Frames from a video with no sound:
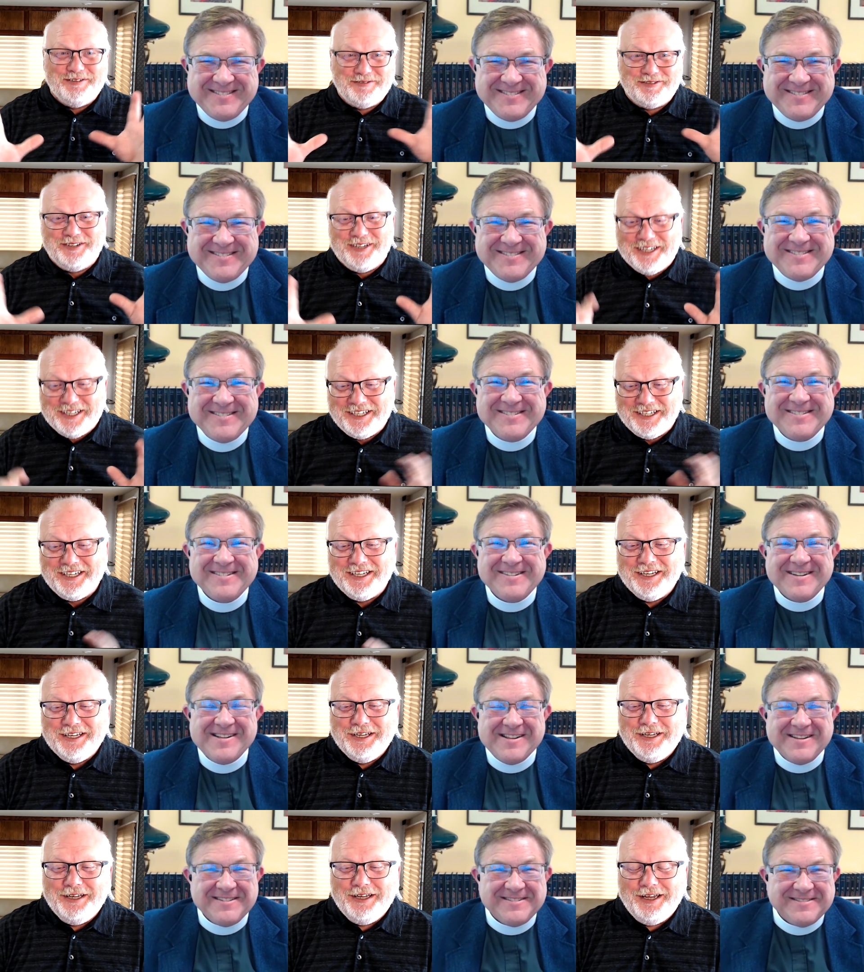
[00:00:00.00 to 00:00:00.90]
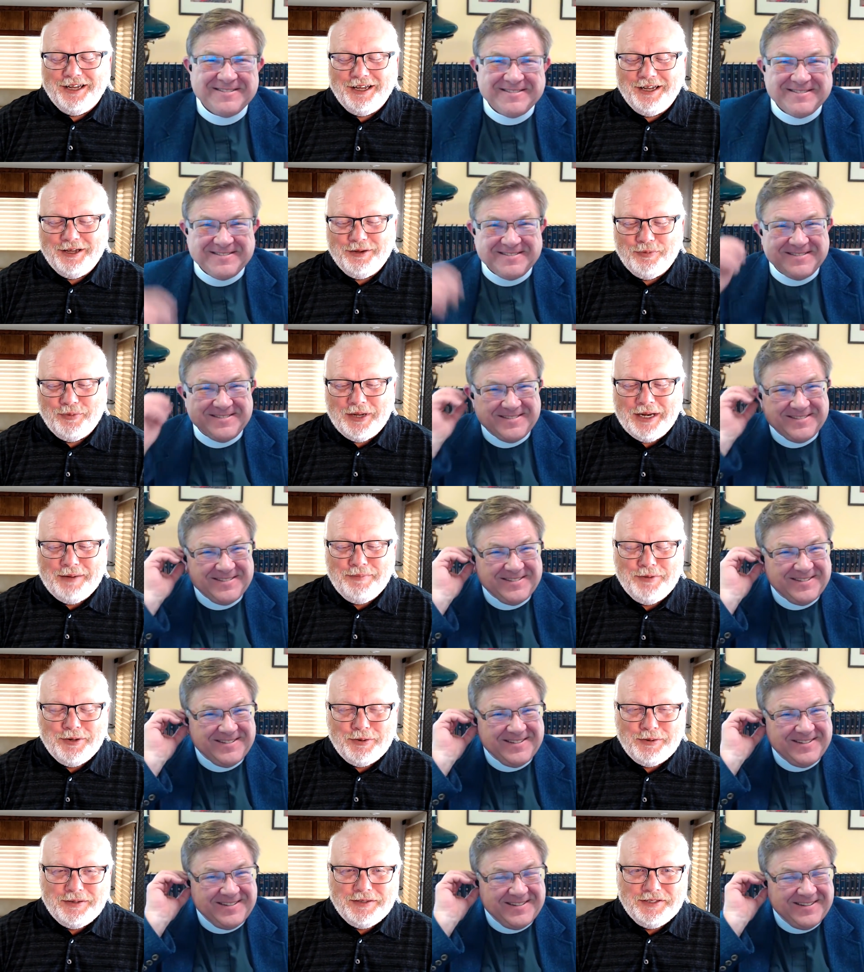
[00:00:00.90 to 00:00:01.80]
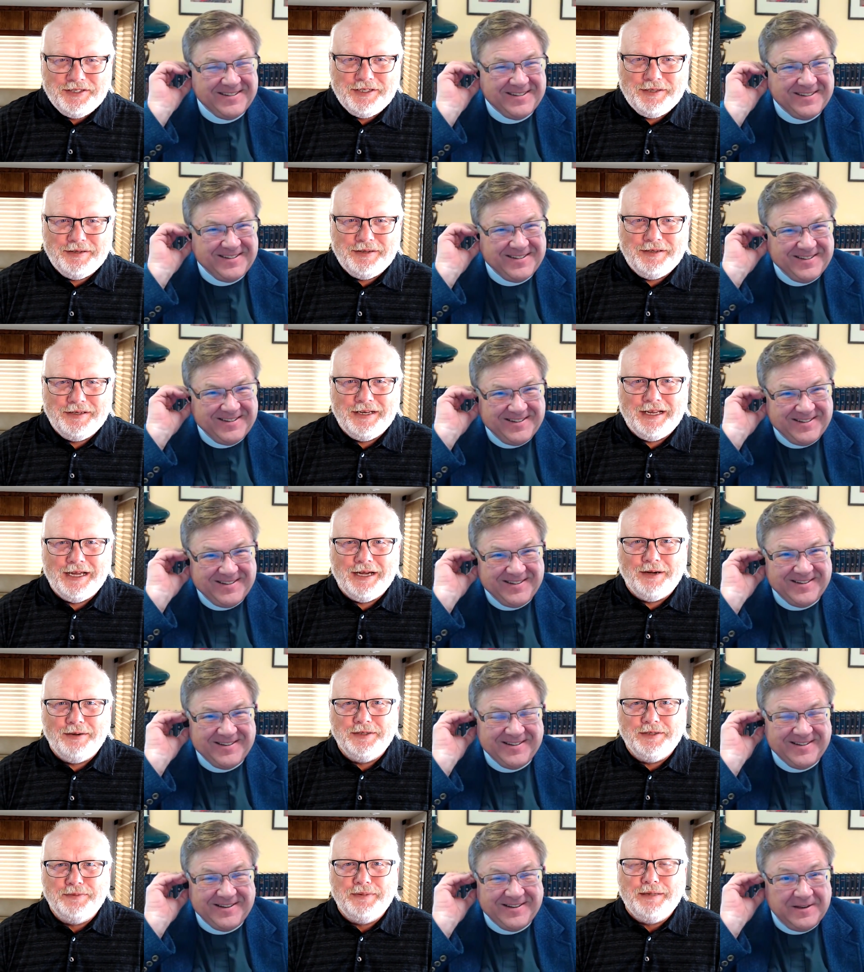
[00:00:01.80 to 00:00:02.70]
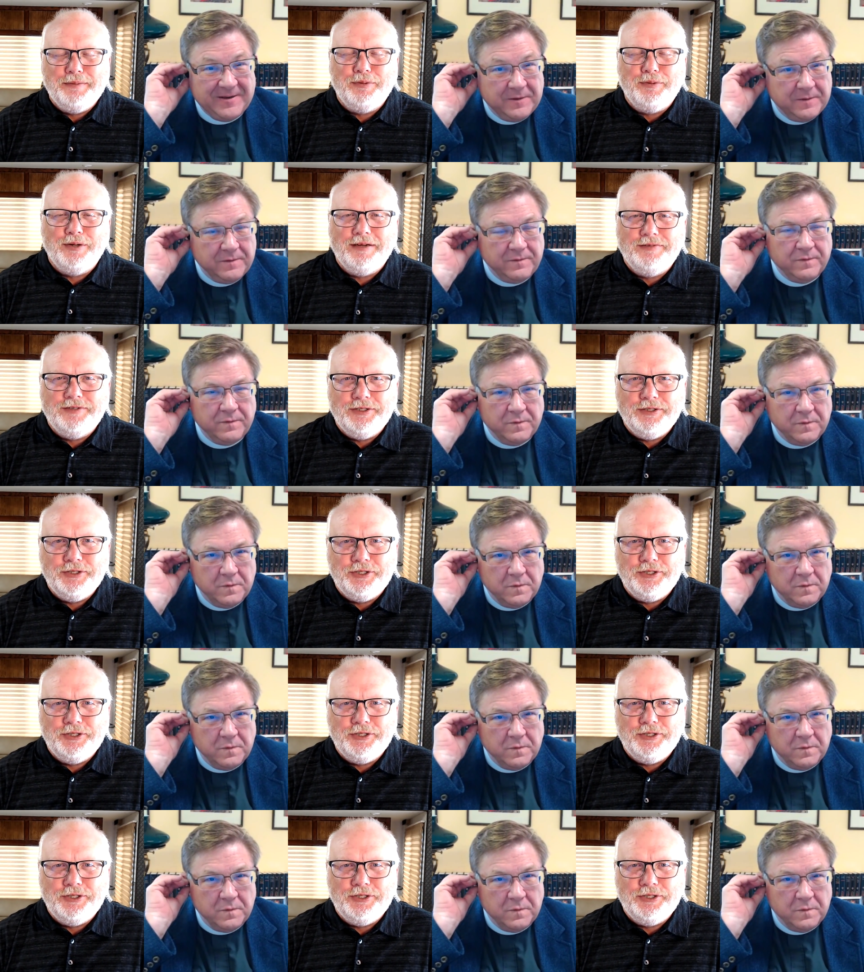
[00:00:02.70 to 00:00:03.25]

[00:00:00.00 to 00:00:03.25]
Speaker 1: freak. Uh, what I'm noticing now is people have two